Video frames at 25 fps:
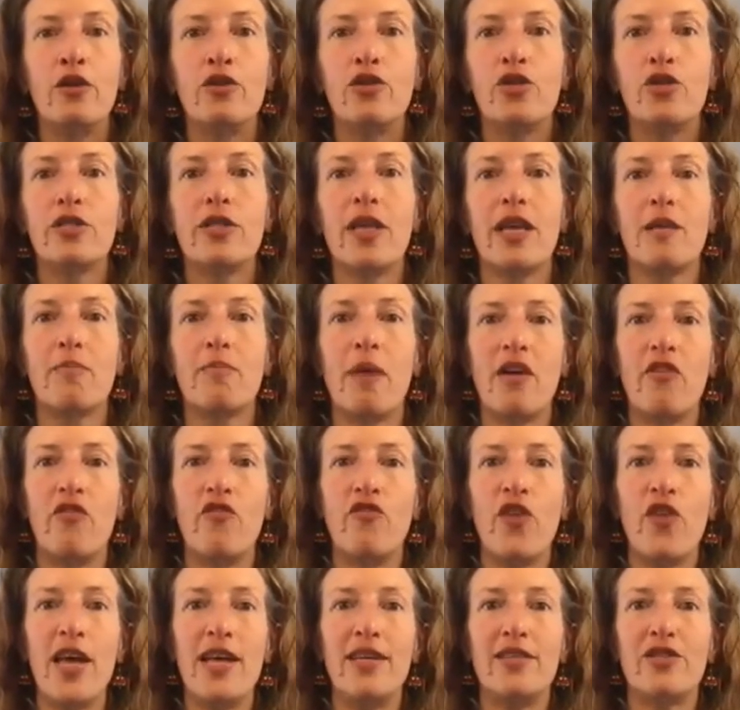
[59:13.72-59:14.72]
just like my
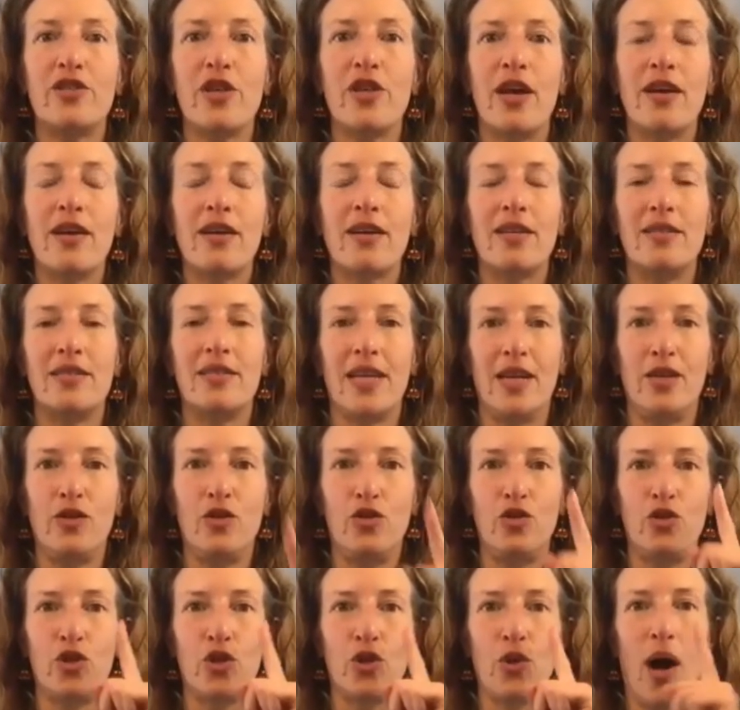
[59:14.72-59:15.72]
face
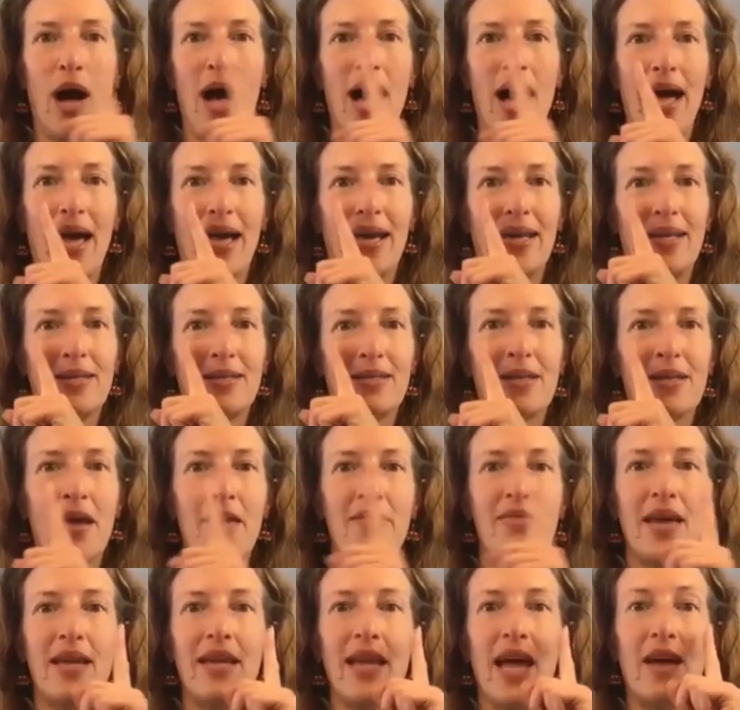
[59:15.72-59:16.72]
contains 2 eyes
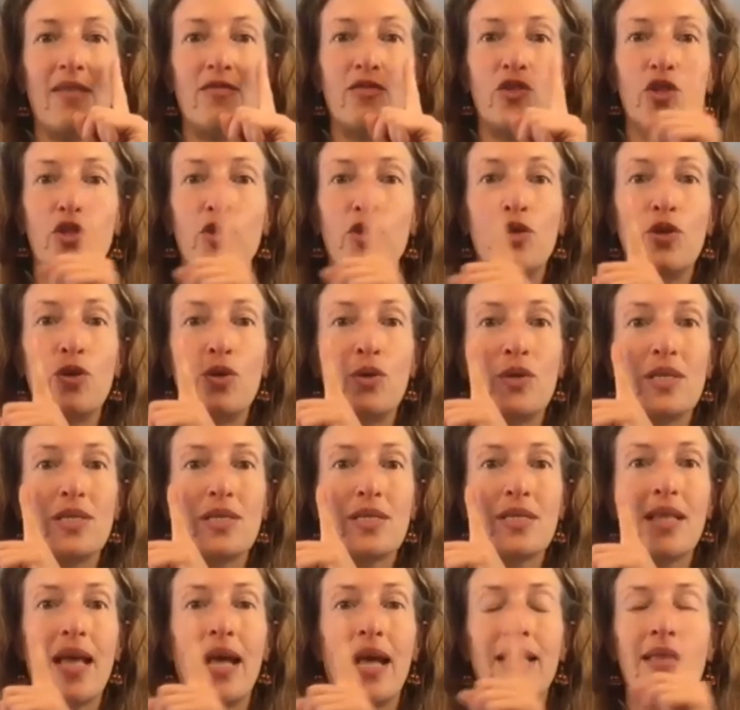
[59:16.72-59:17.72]
that have 2
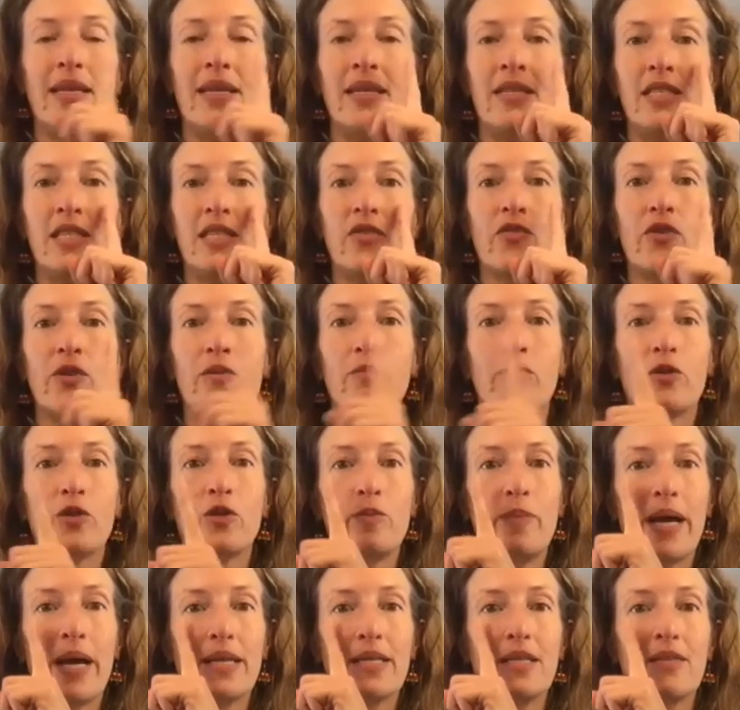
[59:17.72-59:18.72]
slightly different
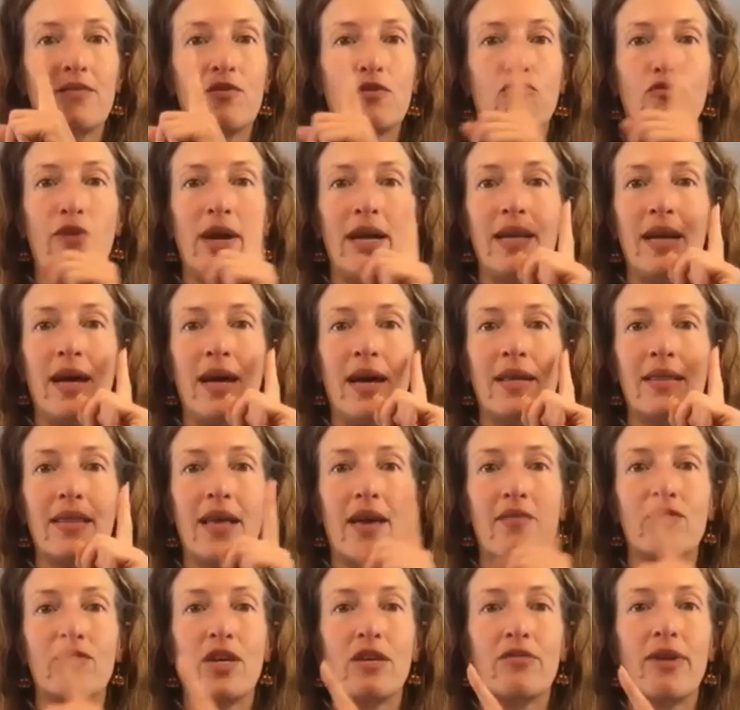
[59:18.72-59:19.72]
perspectives. Right eye,
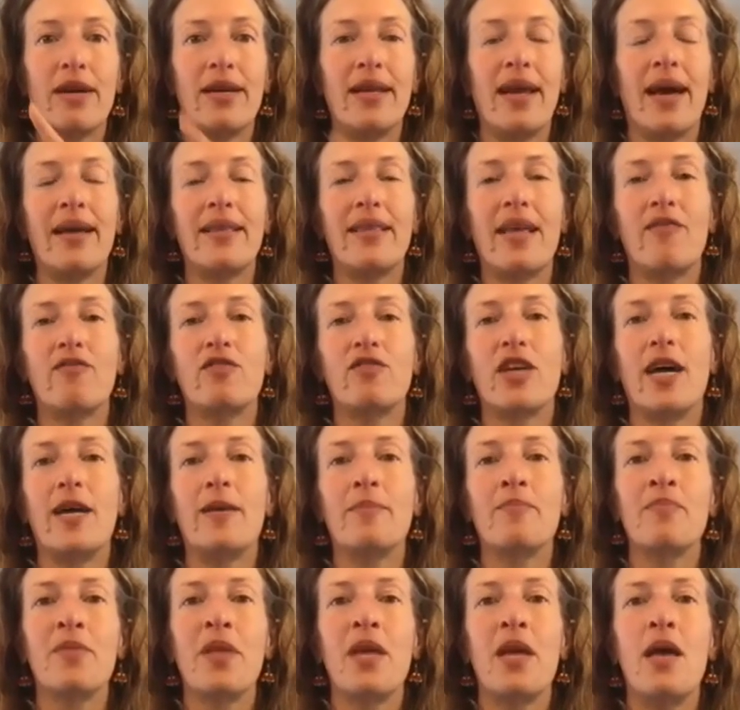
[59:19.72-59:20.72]
left eye, right eye, left
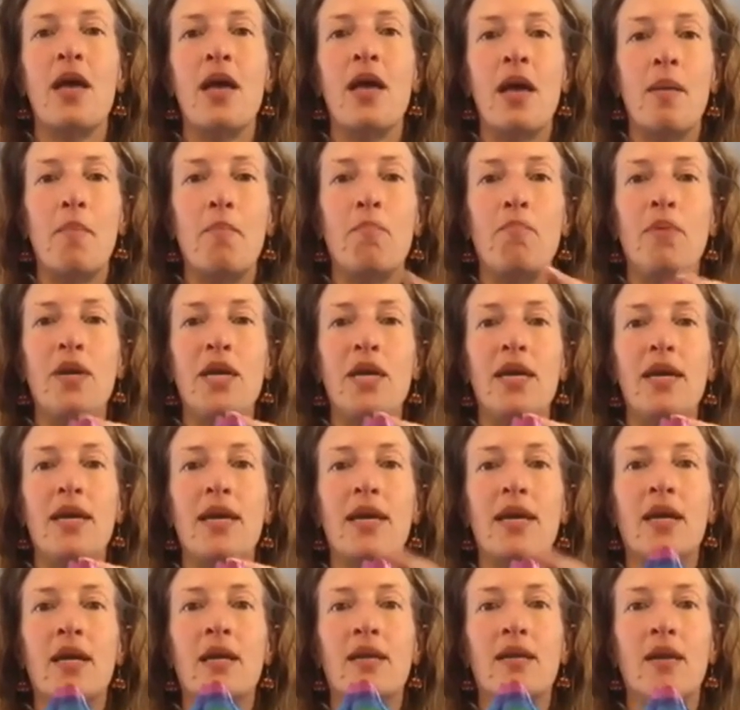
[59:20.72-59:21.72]
eye.
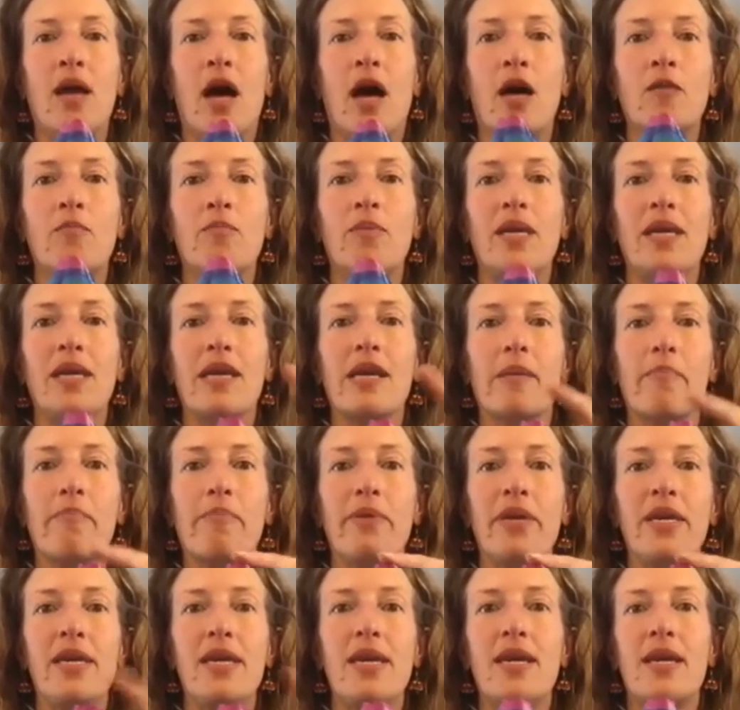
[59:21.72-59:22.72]
Being, non-being,
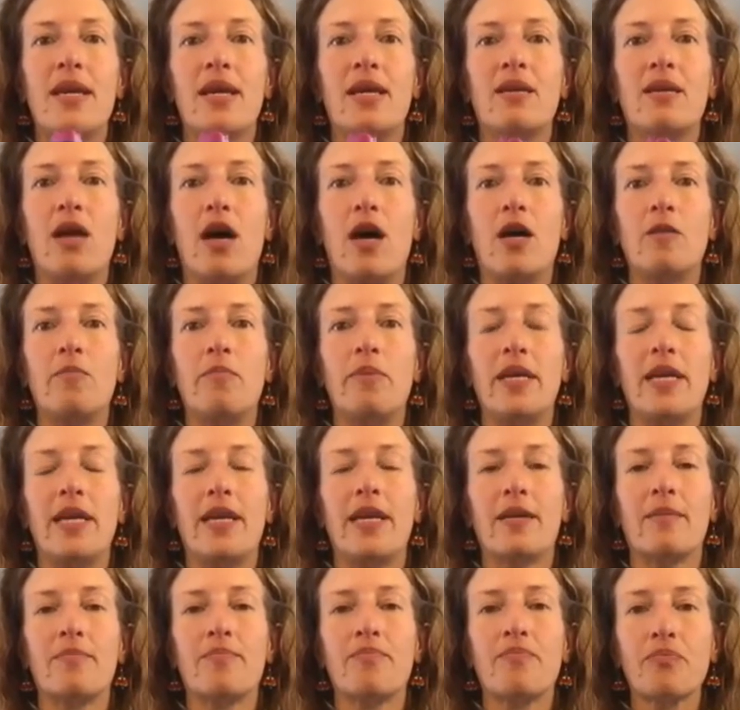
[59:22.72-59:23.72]
being,
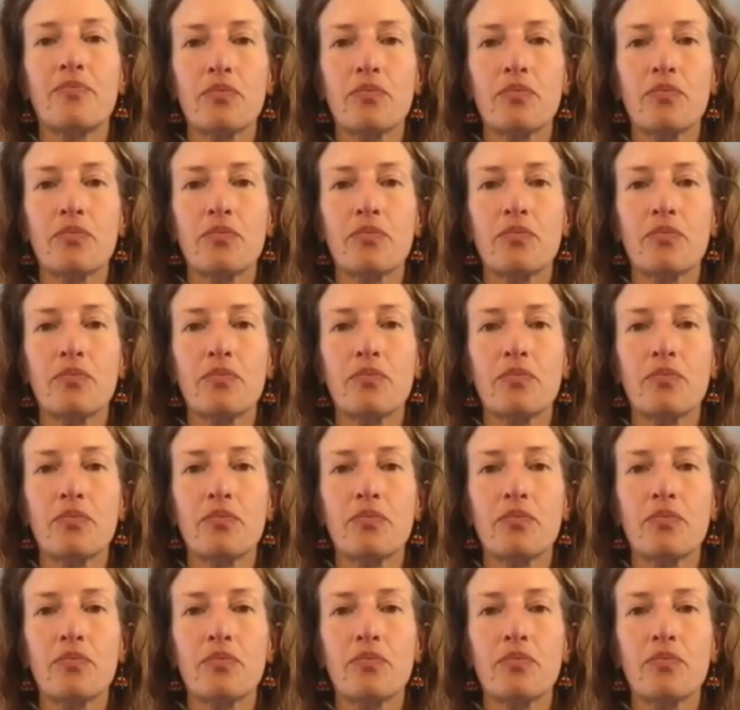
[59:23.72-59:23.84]
non-being.